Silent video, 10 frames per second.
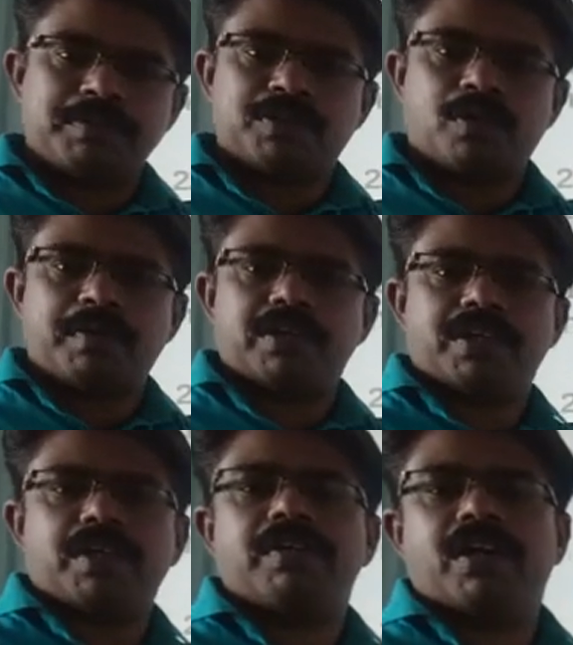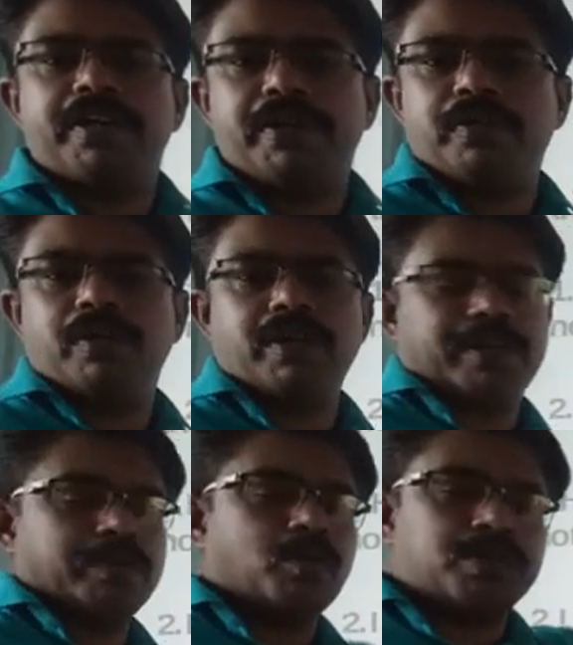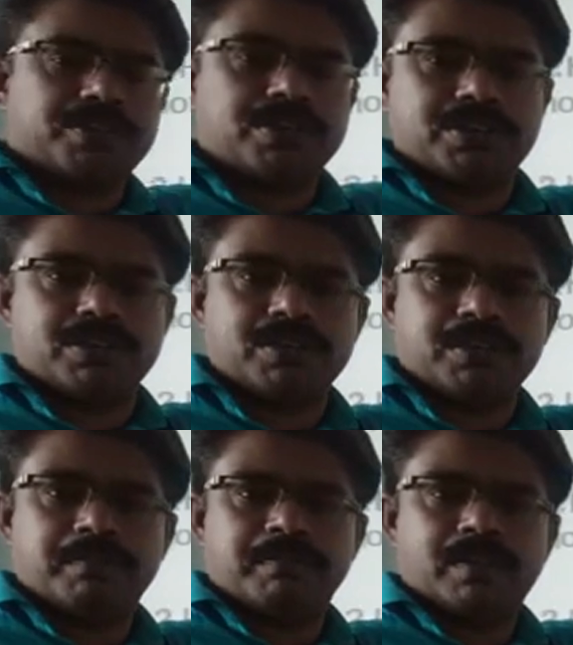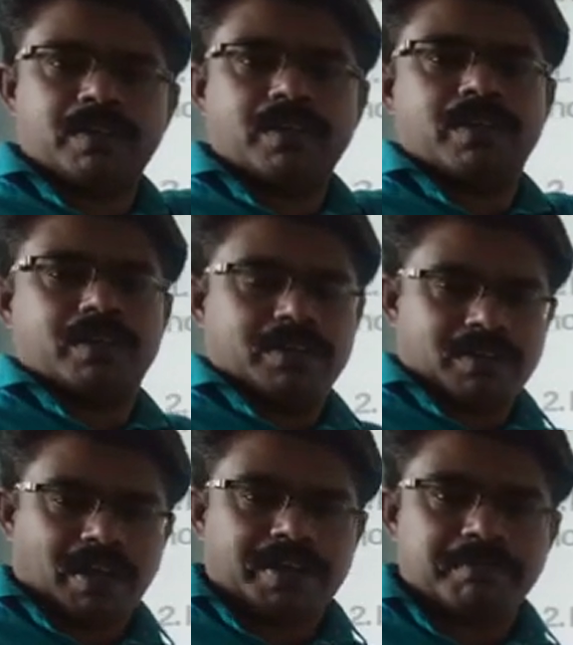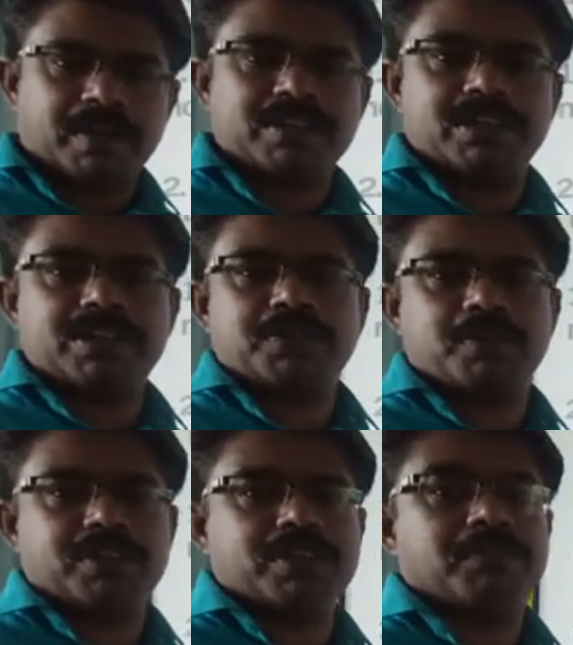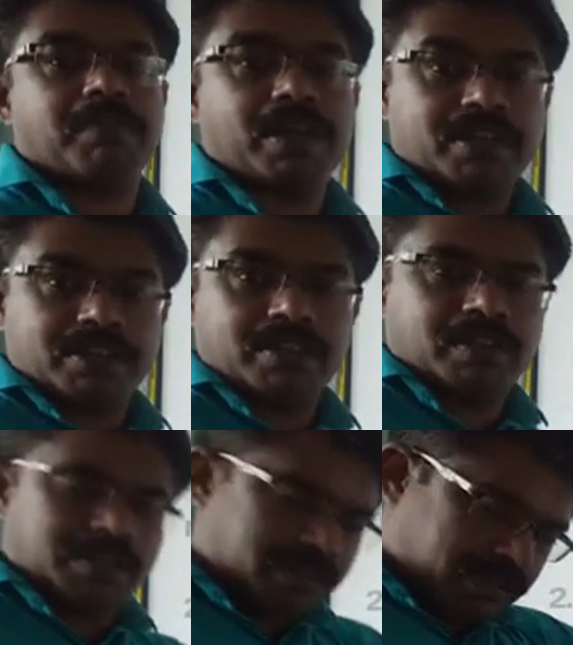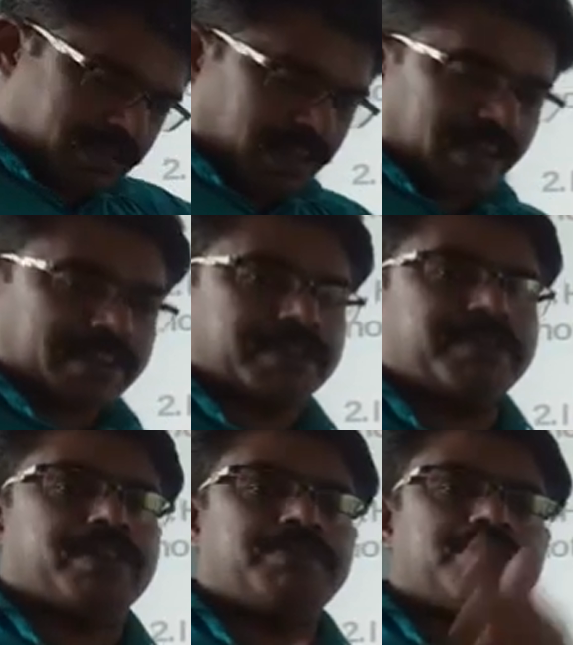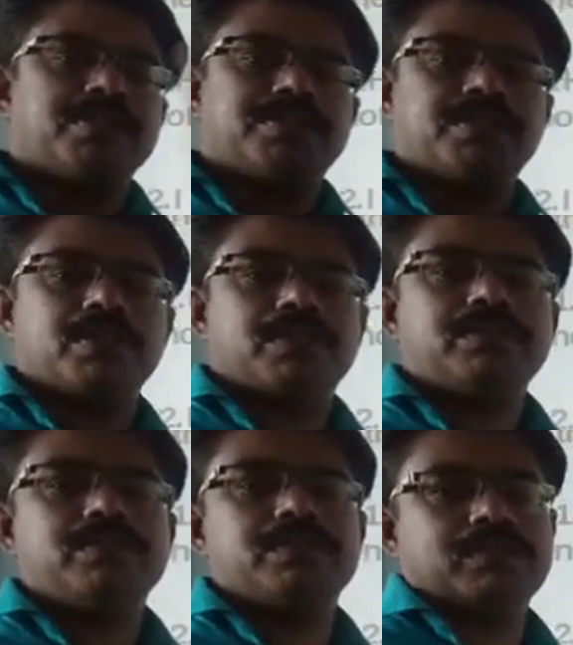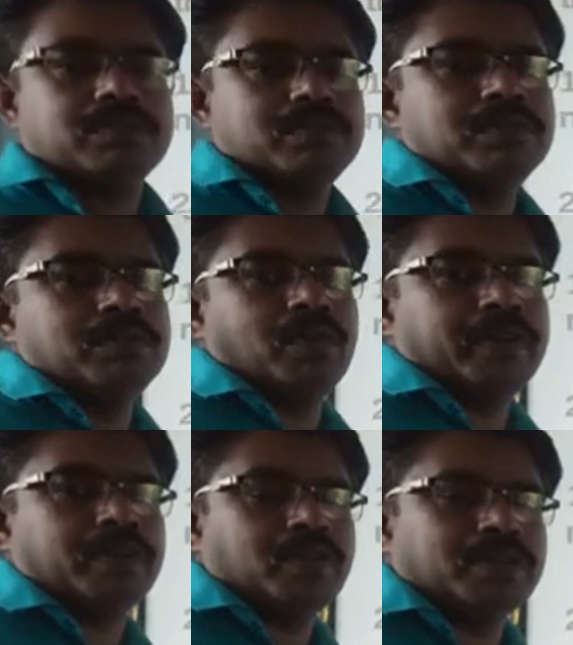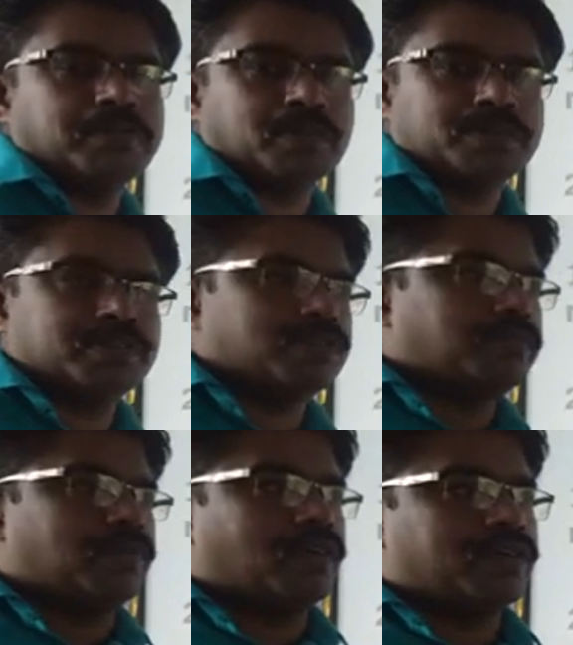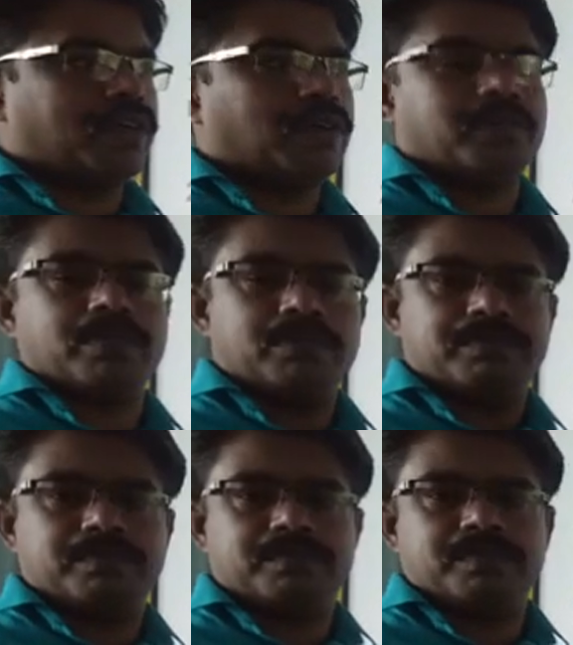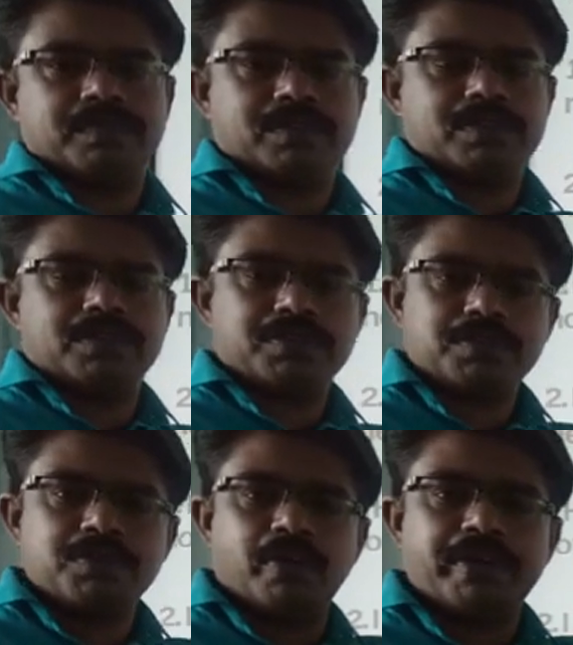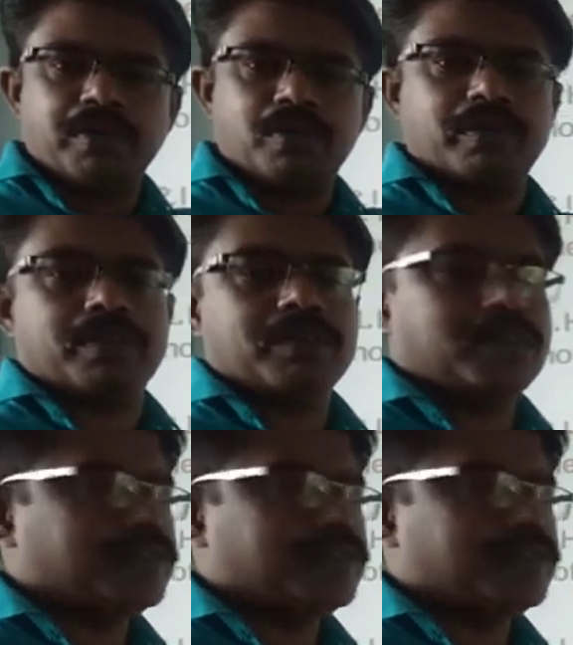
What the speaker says: is over, he will continue. He was teaching. At present, he is not teaching, but an activity which is going on, the process of lockdown, it is going on.